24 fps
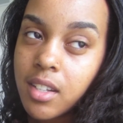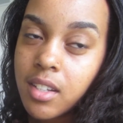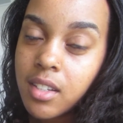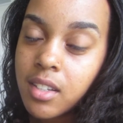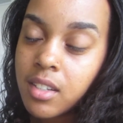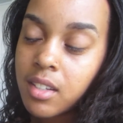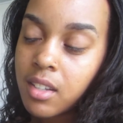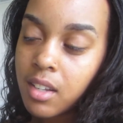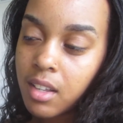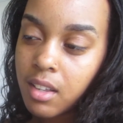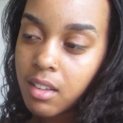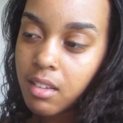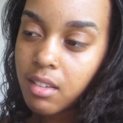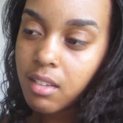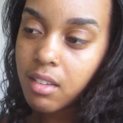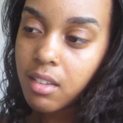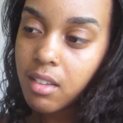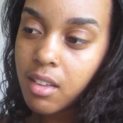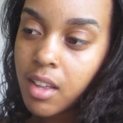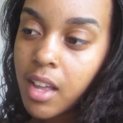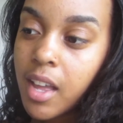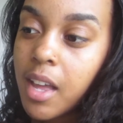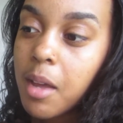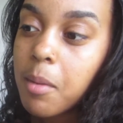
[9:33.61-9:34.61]
no
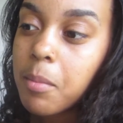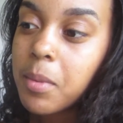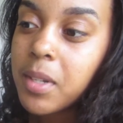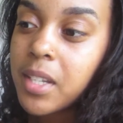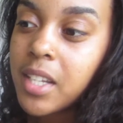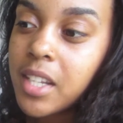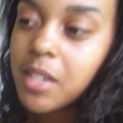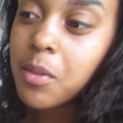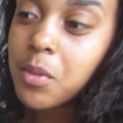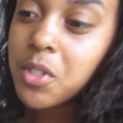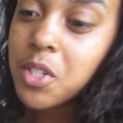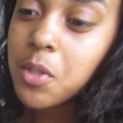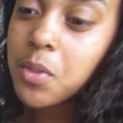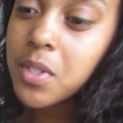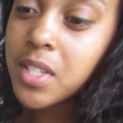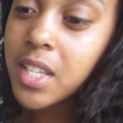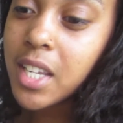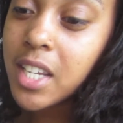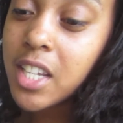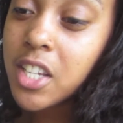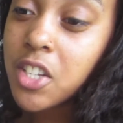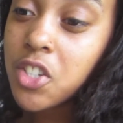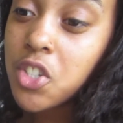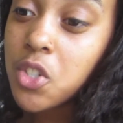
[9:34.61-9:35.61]
but then when she was
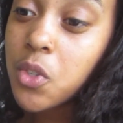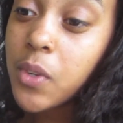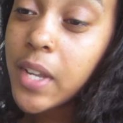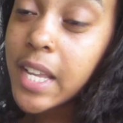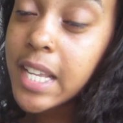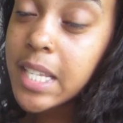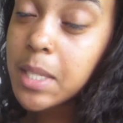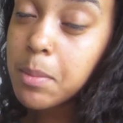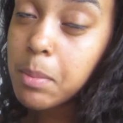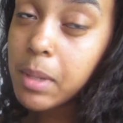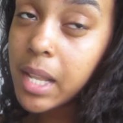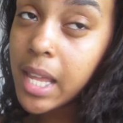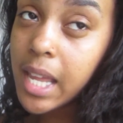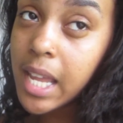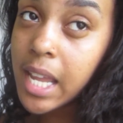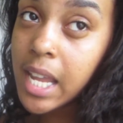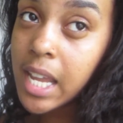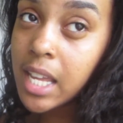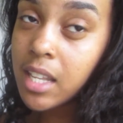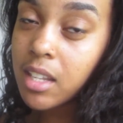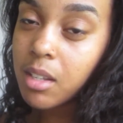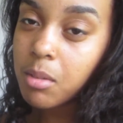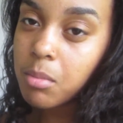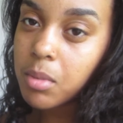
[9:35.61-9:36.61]
like could you
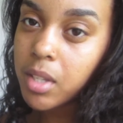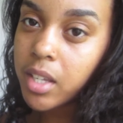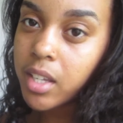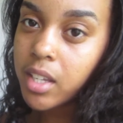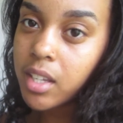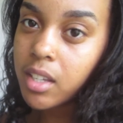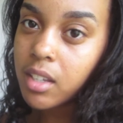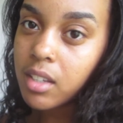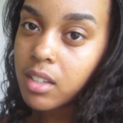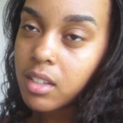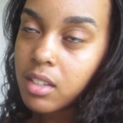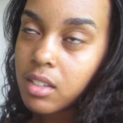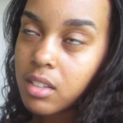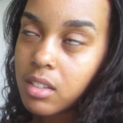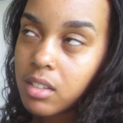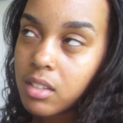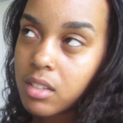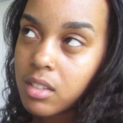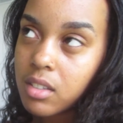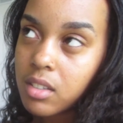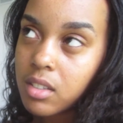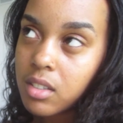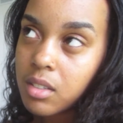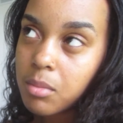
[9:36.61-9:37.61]
explain I'm like
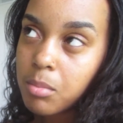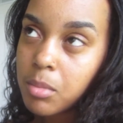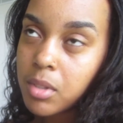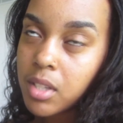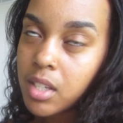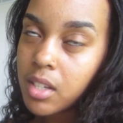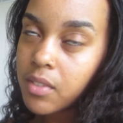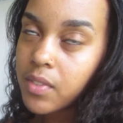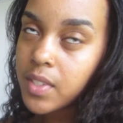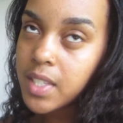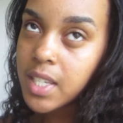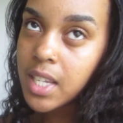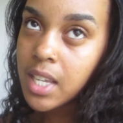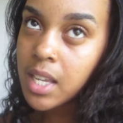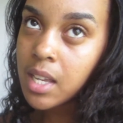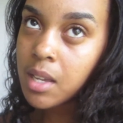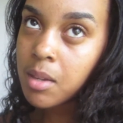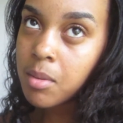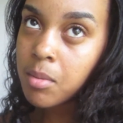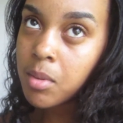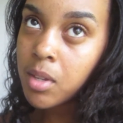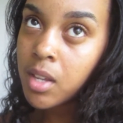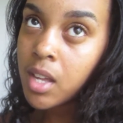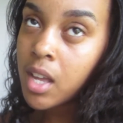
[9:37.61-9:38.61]
let me think of a
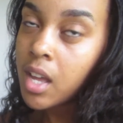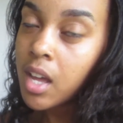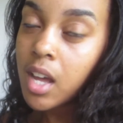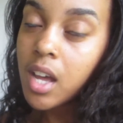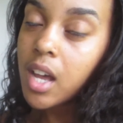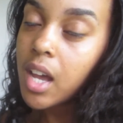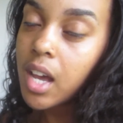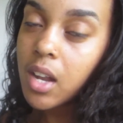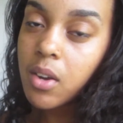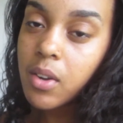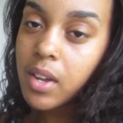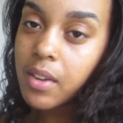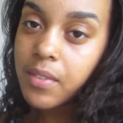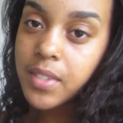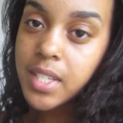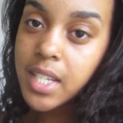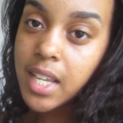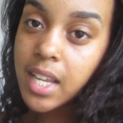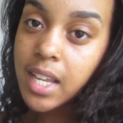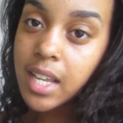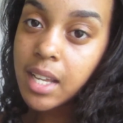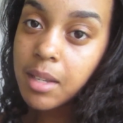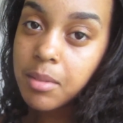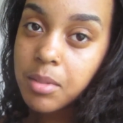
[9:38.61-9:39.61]
time. I don't have a
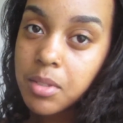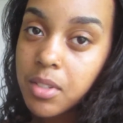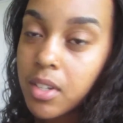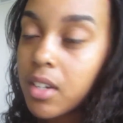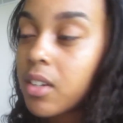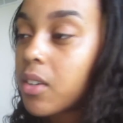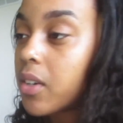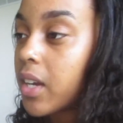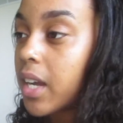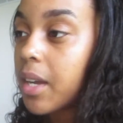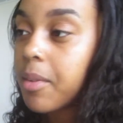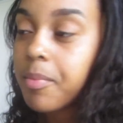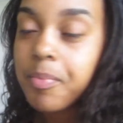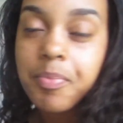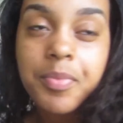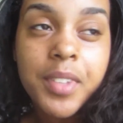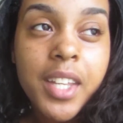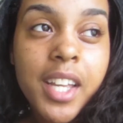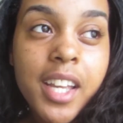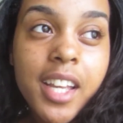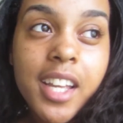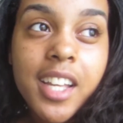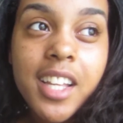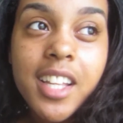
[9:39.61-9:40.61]
time. So, okay.
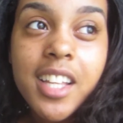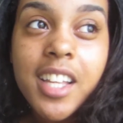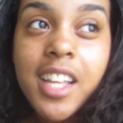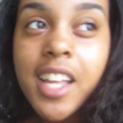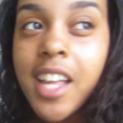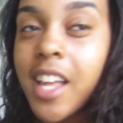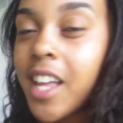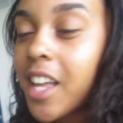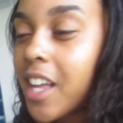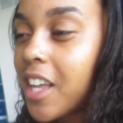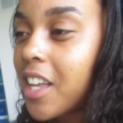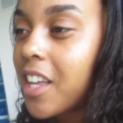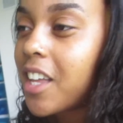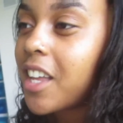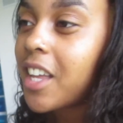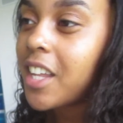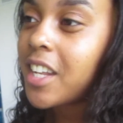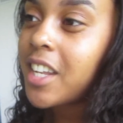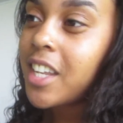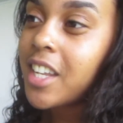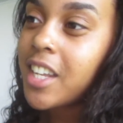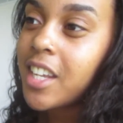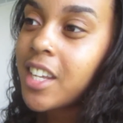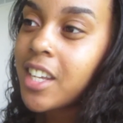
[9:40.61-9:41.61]

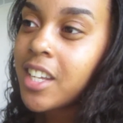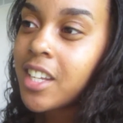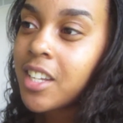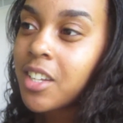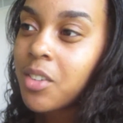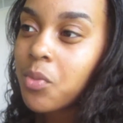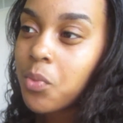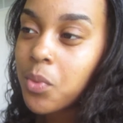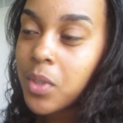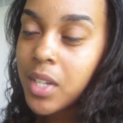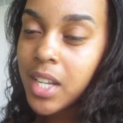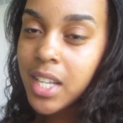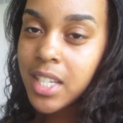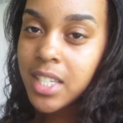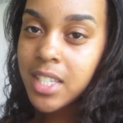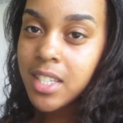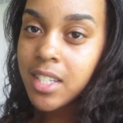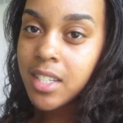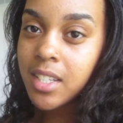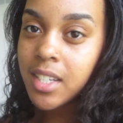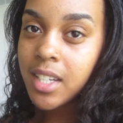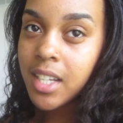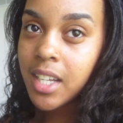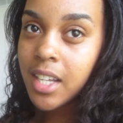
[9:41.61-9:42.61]
And then when I
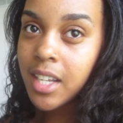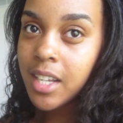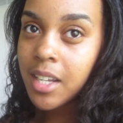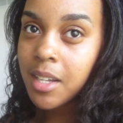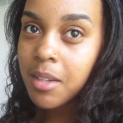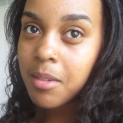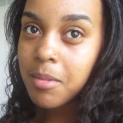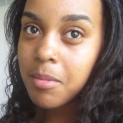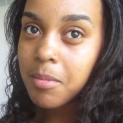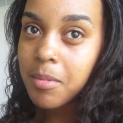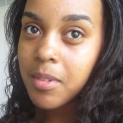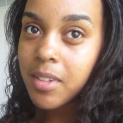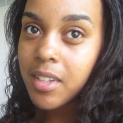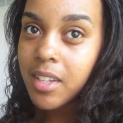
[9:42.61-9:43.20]
stood up,